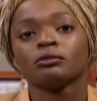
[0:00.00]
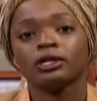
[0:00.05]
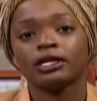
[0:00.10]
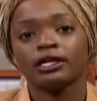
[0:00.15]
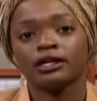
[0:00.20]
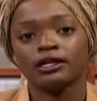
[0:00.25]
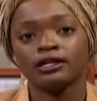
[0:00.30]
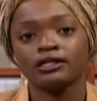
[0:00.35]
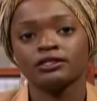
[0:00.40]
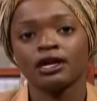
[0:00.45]

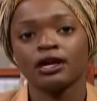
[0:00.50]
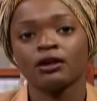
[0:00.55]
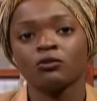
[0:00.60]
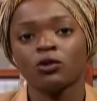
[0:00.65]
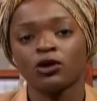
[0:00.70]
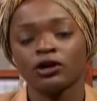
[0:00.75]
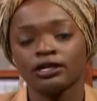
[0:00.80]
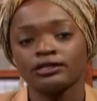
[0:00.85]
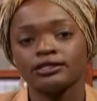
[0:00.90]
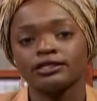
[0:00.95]
because I
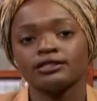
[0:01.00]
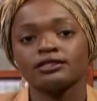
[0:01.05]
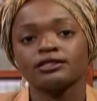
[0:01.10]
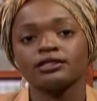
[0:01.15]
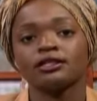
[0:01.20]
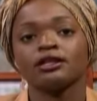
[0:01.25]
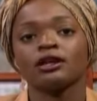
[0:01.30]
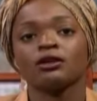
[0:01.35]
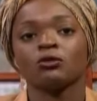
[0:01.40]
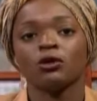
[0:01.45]
wanted to
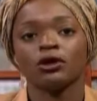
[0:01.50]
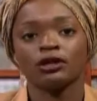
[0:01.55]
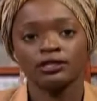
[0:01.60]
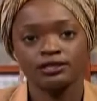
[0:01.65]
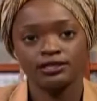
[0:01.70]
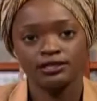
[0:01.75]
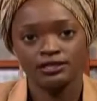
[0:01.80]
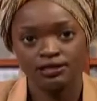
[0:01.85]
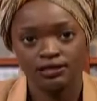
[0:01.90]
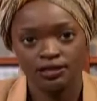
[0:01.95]
see, I
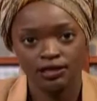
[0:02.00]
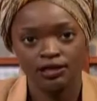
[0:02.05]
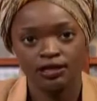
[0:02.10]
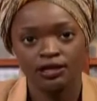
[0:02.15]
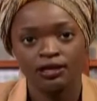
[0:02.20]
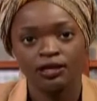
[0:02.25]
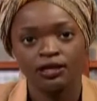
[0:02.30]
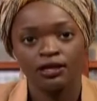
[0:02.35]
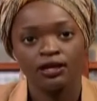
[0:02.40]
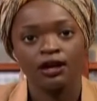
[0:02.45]
wanted to
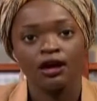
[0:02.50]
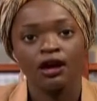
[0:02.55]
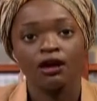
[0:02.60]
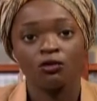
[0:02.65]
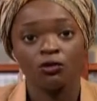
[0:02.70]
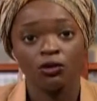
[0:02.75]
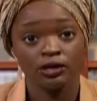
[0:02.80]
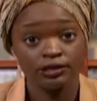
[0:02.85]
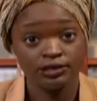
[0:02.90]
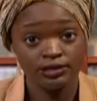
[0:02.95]
see,
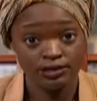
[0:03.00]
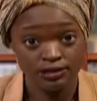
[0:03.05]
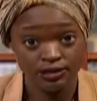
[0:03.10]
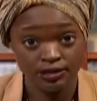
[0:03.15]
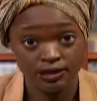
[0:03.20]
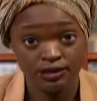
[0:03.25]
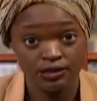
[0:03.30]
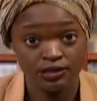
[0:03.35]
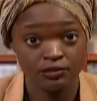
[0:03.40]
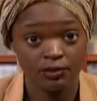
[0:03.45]
I wanted to
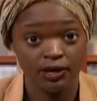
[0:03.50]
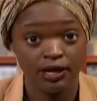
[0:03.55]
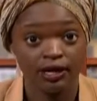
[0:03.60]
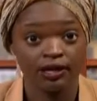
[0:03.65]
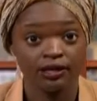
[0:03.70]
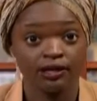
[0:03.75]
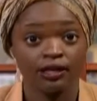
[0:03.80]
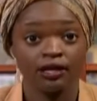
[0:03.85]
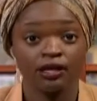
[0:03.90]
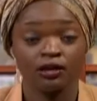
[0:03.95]
see this
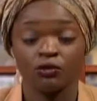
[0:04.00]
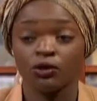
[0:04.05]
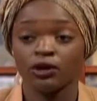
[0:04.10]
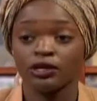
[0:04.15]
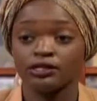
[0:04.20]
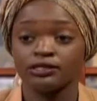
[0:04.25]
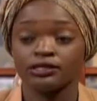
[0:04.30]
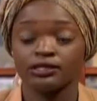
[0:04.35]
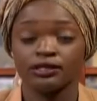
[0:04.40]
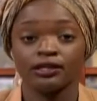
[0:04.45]
man, and I
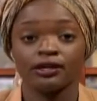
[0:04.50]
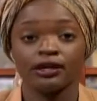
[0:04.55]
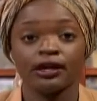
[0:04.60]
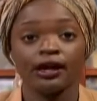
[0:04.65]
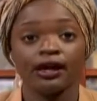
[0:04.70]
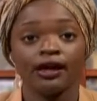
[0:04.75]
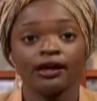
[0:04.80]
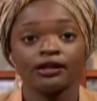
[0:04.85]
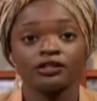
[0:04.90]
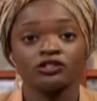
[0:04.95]
wanted to
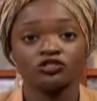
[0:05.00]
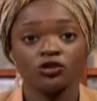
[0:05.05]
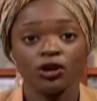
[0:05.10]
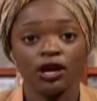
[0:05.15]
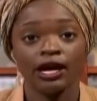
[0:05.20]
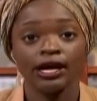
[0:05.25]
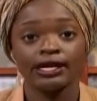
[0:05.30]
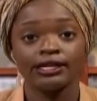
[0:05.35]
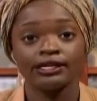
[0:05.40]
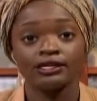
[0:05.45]

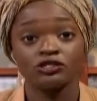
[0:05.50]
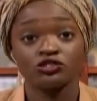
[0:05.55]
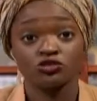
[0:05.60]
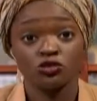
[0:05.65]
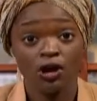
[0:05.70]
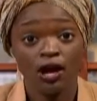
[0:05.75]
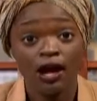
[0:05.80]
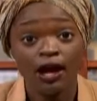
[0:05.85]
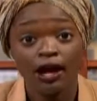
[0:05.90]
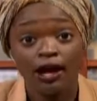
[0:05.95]
try
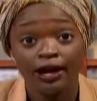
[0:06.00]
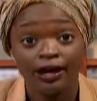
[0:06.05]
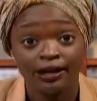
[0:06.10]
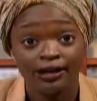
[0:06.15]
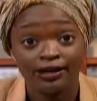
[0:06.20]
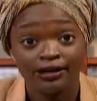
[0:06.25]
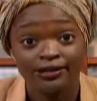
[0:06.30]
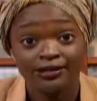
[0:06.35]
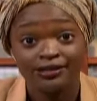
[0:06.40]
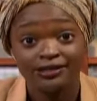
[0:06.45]

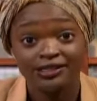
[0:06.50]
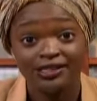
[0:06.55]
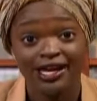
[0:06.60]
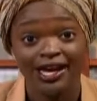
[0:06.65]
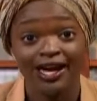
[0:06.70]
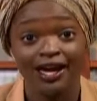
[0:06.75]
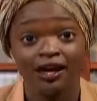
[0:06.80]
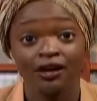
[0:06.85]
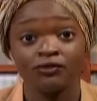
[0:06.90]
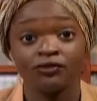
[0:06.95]
try to
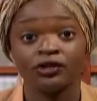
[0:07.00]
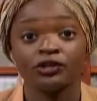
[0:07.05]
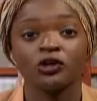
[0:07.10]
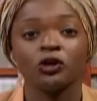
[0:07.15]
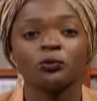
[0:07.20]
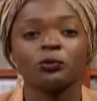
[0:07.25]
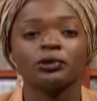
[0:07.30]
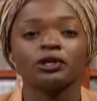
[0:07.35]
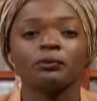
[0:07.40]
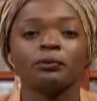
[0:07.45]
have an
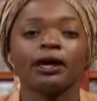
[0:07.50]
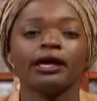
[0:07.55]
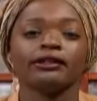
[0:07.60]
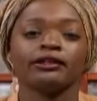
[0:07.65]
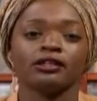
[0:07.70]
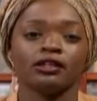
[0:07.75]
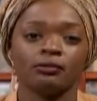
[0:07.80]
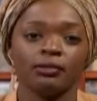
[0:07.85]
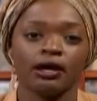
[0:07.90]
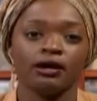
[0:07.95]
open
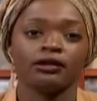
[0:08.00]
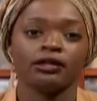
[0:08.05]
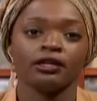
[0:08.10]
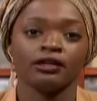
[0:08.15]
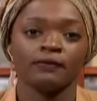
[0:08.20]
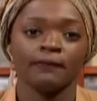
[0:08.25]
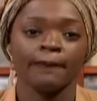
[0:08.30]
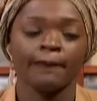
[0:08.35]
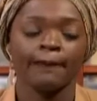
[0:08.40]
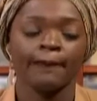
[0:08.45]
opinion about
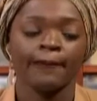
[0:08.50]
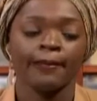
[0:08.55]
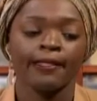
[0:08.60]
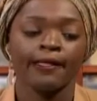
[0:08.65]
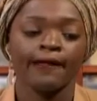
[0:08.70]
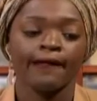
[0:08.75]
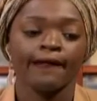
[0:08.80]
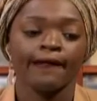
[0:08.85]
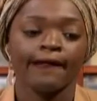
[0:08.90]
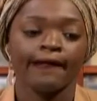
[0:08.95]
him.
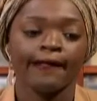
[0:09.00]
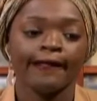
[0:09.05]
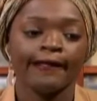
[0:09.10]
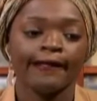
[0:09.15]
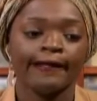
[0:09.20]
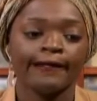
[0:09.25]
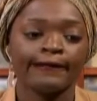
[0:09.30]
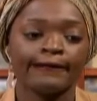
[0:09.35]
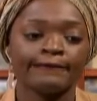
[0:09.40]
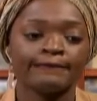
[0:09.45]

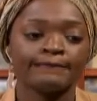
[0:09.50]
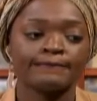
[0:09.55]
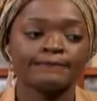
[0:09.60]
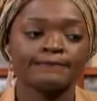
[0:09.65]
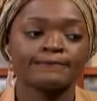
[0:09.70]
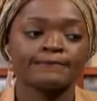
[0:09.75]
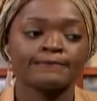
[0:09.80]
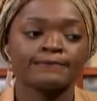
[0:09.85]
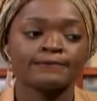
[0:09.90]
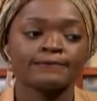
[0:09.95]
And
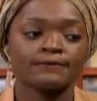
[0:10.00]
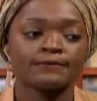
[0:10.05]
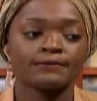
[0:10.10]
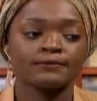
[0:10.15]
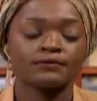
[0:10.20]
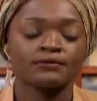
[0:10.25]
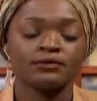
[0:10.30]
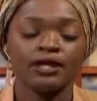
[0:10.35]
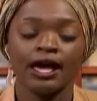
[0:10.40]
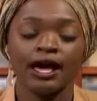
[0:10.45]

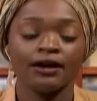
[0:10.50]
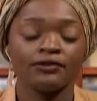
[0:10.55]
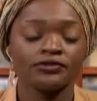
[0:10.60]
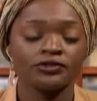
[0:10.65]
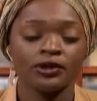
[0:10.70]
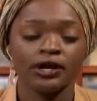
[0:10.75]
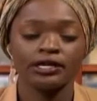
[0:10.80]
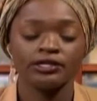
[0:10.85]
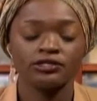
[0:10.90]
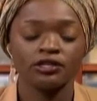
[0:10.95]

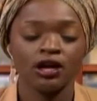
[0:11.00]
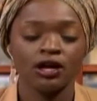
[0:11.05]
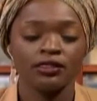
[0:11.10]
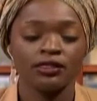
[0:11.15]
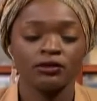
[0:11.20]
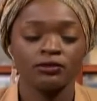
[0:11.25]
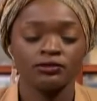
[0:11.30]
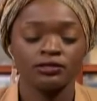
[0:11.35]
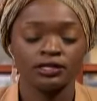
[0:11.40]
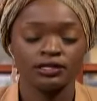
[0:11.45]
after I saw
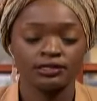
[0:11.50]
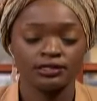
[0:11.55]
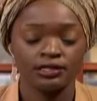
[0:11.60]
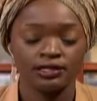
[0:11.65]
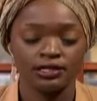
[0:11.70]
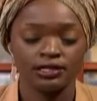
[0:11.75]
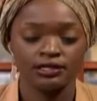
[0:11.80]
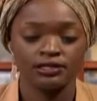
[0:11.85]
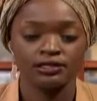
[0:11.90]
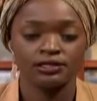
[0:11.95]
those
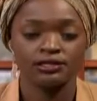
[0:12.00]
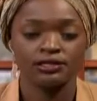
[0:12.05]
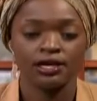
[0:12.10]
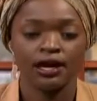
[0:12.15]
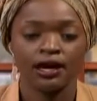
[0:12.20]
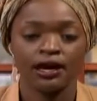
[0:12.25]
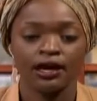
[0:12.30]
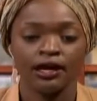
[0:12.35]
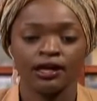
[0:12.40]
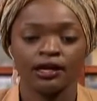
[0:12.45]
incidents,
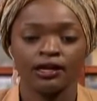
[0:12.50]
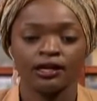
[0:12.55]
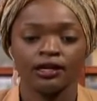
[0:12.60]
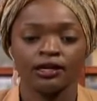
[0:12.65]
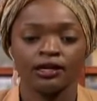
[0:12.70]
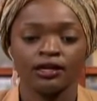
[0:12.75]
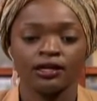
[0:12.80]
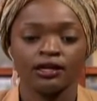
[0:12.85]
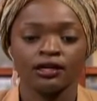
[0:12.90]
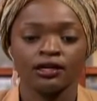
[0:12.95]
I